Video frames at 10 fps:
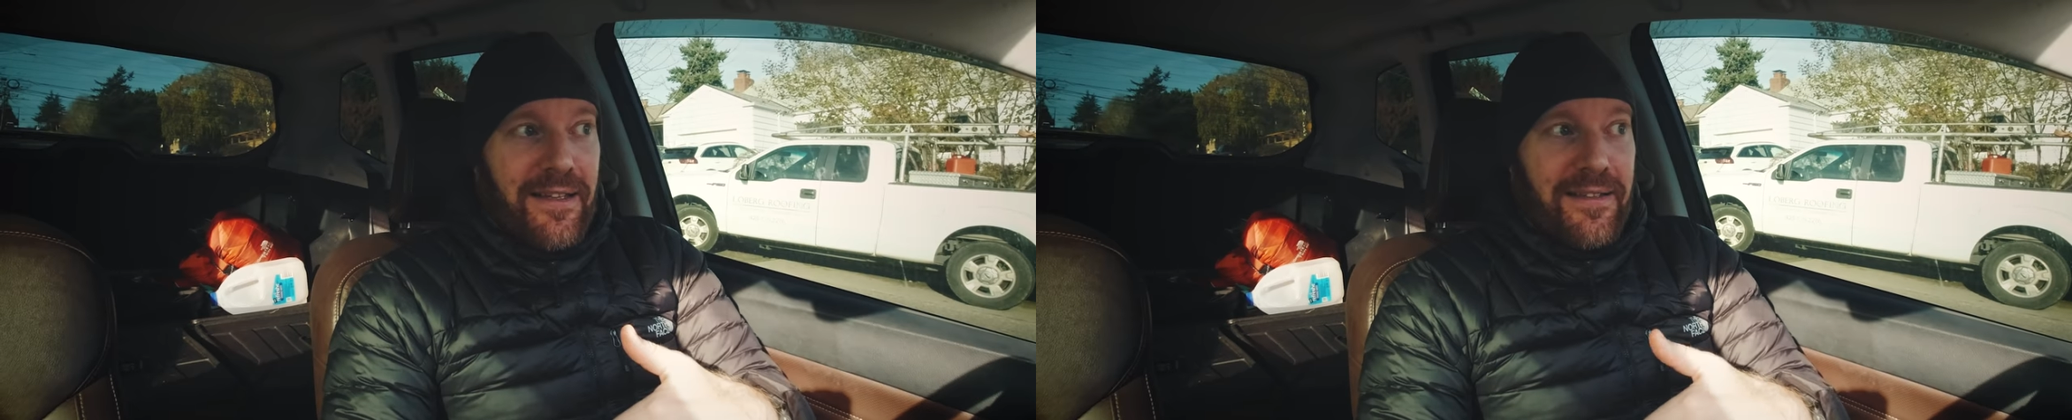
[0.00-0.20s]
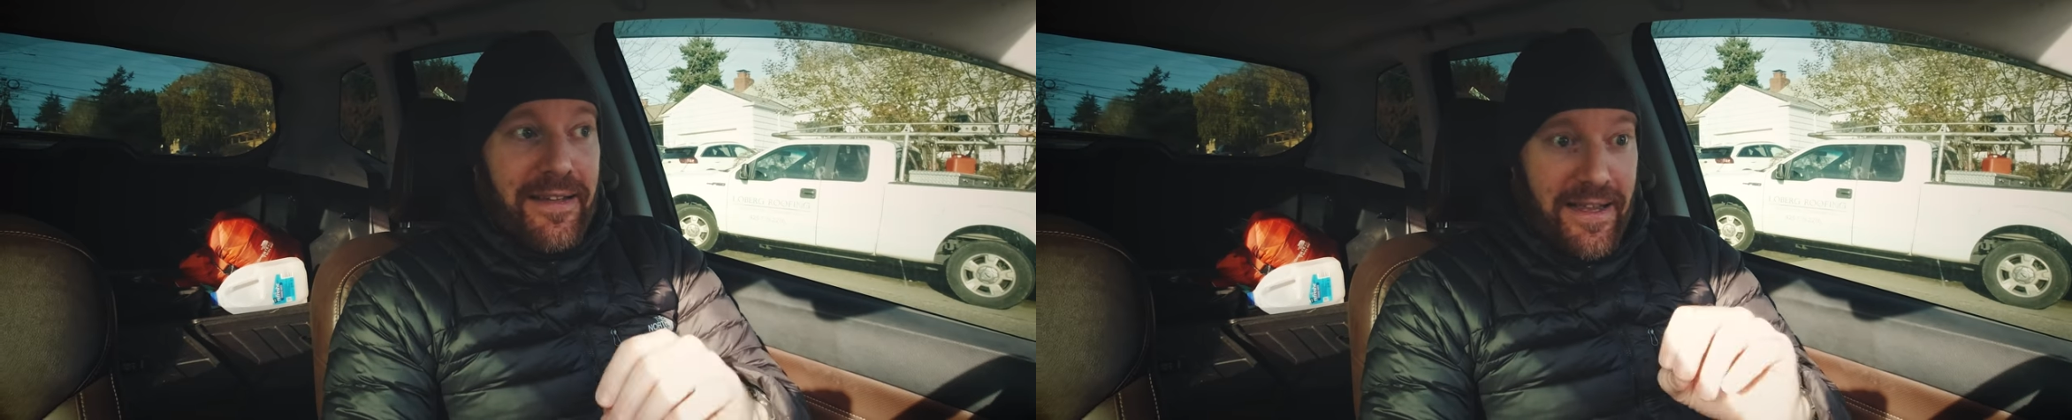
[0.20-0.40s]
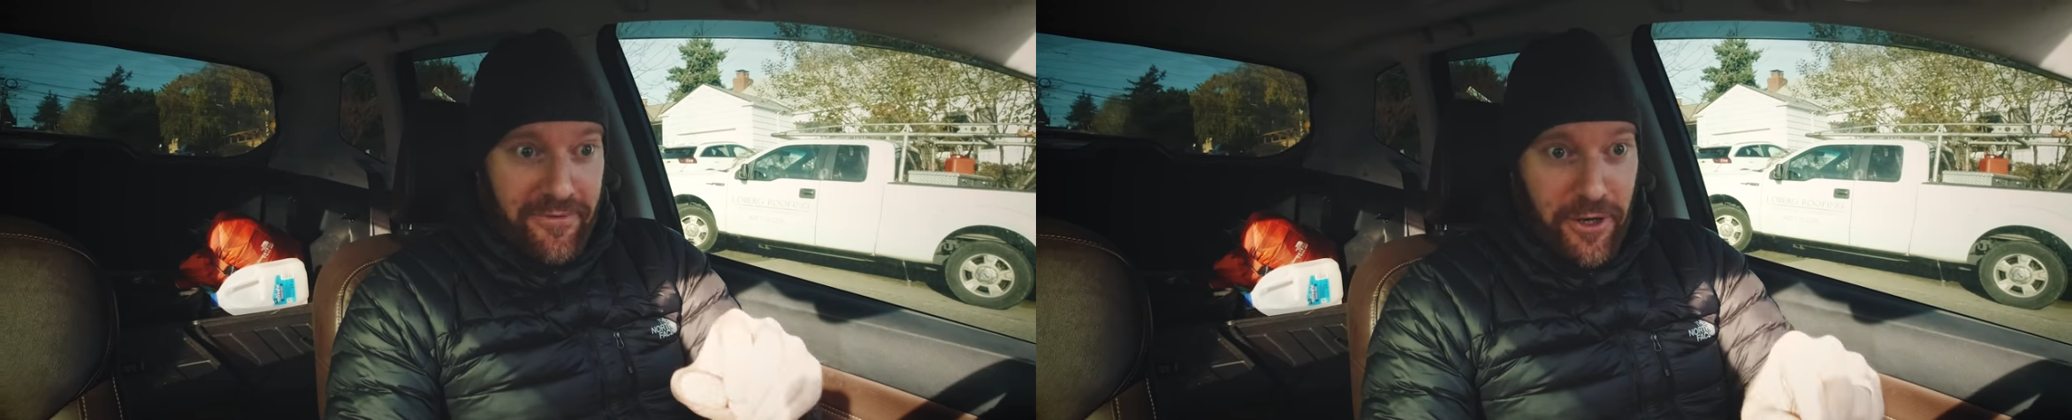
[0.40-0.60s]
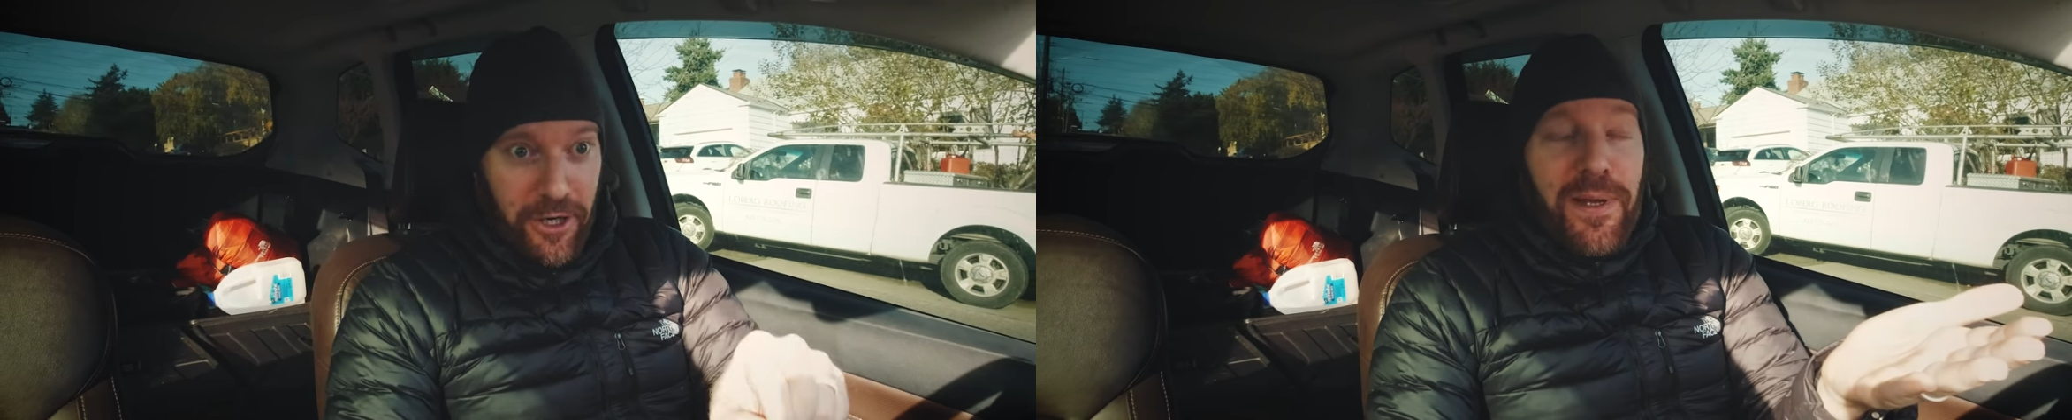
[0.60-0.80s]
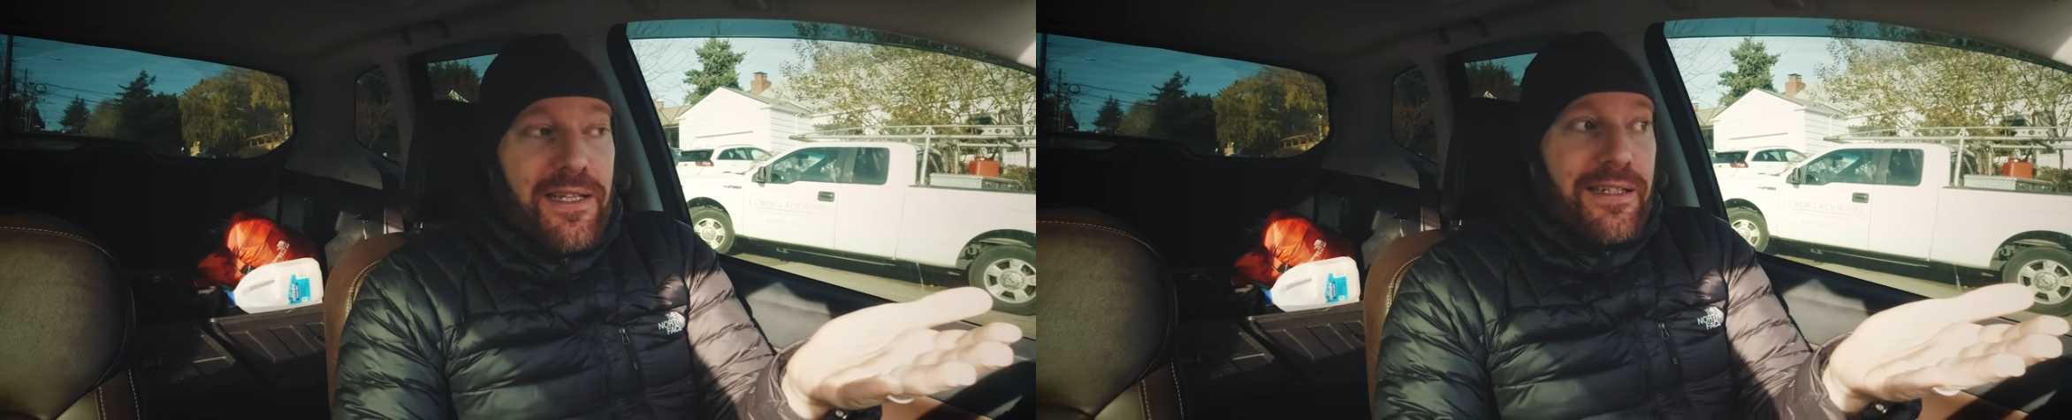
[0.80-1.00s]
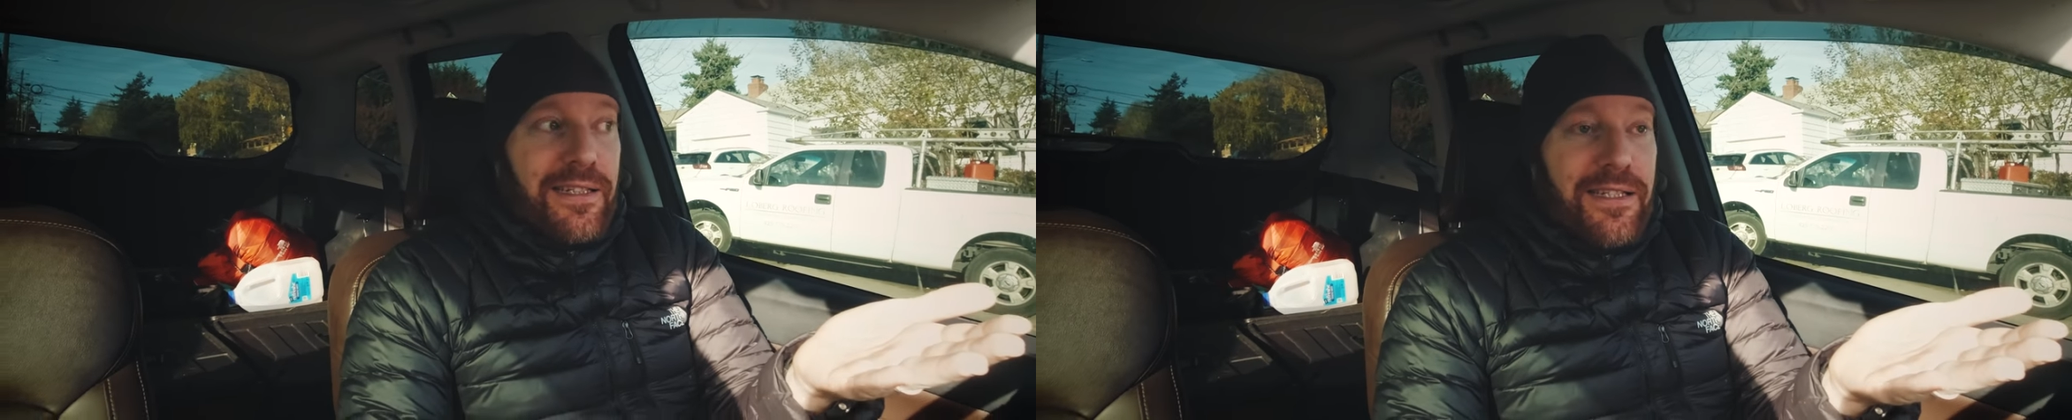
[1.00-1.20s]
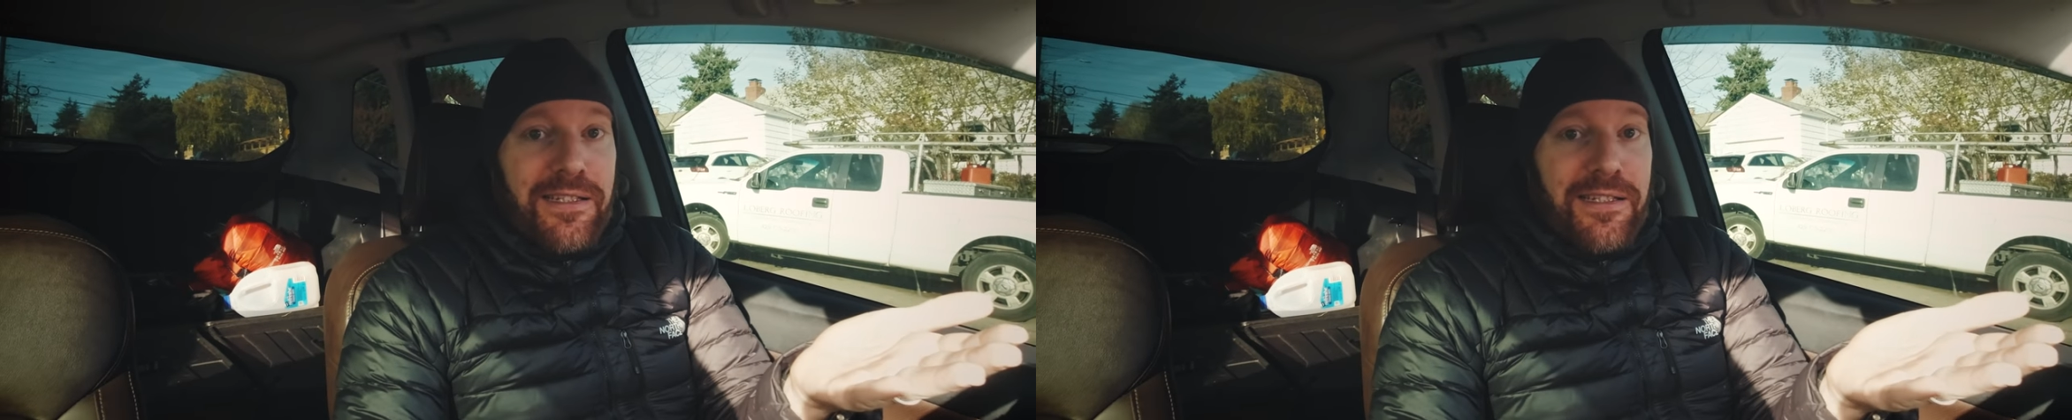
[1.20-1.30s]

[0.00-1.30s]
Never. Basically,